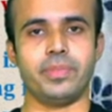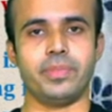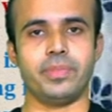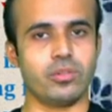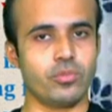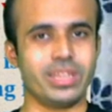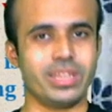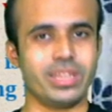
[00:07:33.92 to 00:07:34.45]

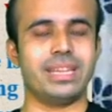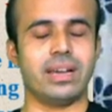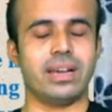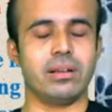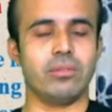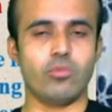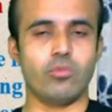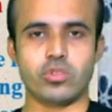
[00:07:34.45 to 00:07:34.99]
with the
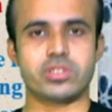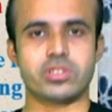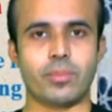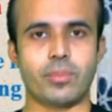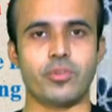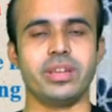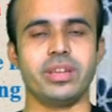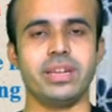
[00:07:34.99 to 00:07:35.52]

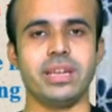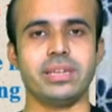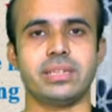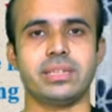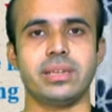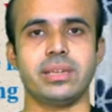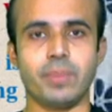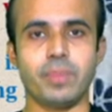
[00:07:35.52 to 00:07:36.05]

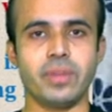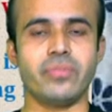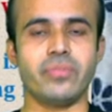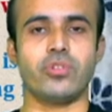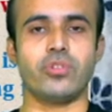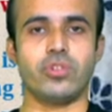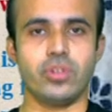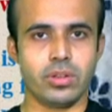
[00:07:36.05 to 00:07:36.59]
subordinate
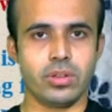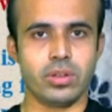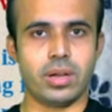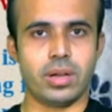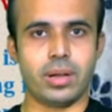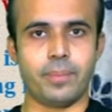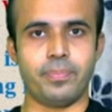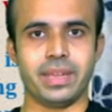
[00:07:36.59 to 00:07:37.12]
before
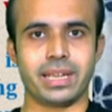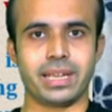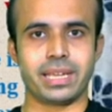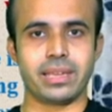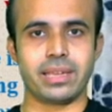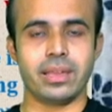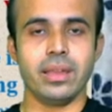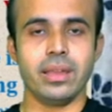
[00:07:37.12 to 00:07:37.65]

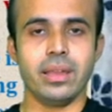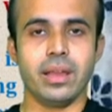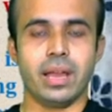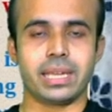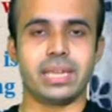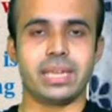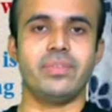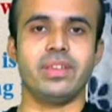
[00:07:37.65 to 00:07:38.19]

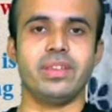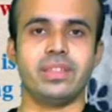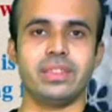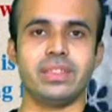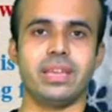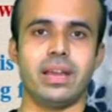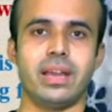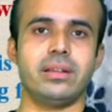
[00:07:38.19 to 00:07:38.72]
giving
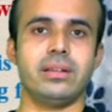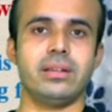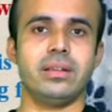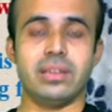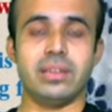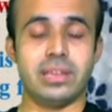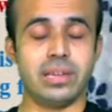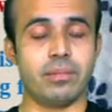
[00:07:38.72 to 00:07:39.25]
their
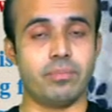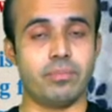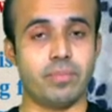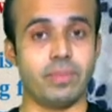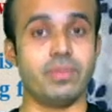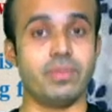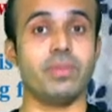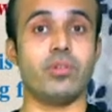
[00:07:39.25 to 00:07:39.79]

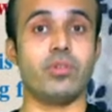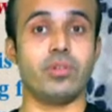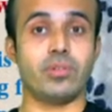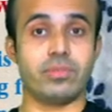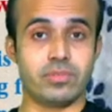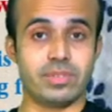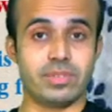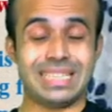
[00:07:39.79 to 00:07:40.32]
before
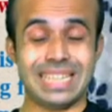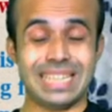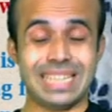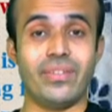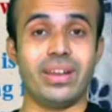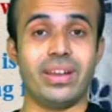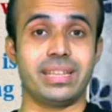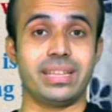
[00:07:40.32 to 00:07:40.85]

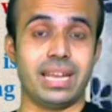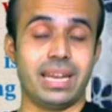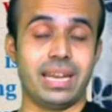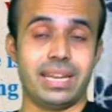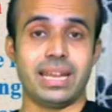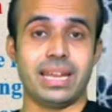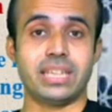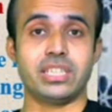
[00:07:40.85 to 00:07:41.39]
delivering their
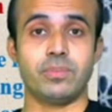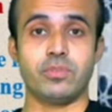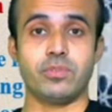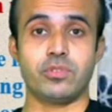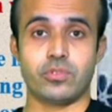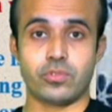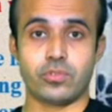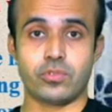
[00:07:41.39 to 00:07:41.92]
leadership
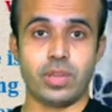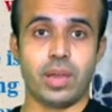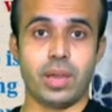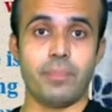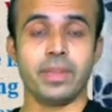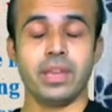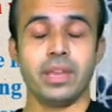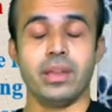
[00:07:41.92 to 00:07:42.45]
to
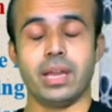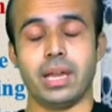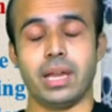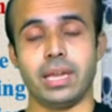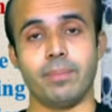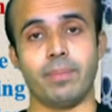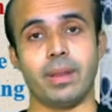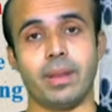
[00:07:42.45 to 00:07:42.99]
the
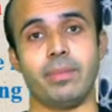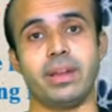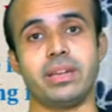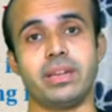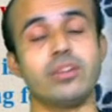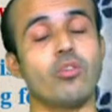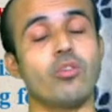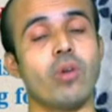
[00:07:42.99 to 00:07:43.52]

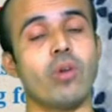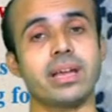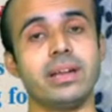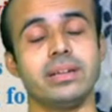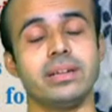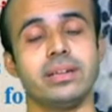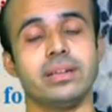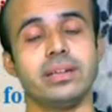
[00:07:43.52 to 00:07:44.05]
implementing
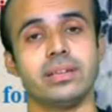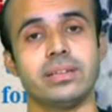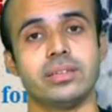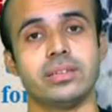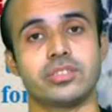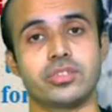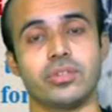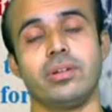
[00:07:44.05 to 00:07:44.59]
worker.
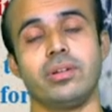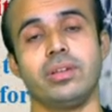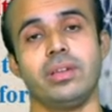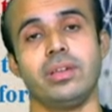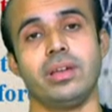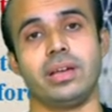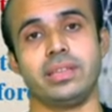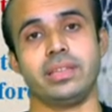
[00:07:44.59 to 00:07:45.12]
So
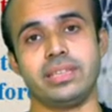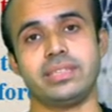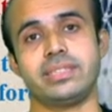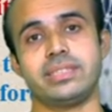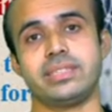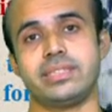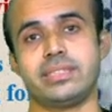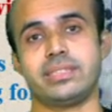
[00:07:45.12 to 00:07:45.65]
this
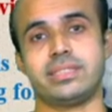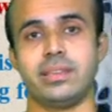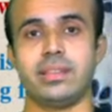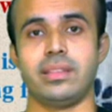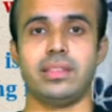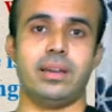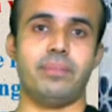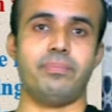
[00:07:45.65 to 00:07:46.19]
is
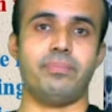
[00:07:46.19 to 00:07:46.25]
the